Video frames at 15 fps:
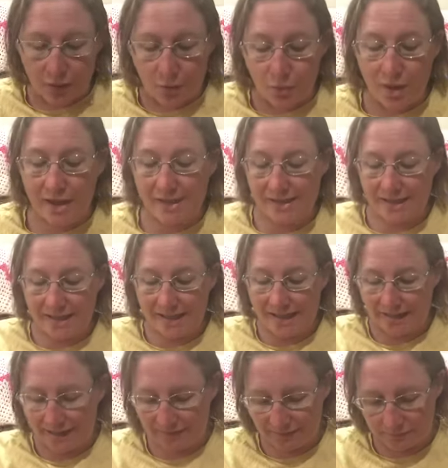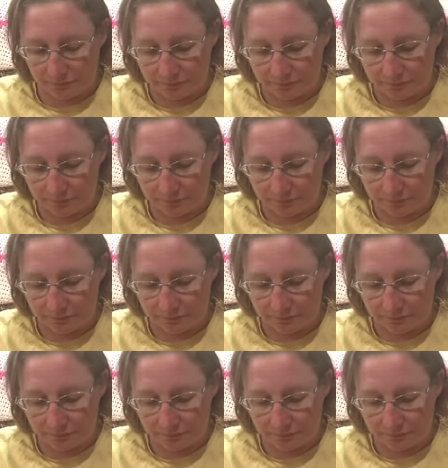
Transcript: What is in here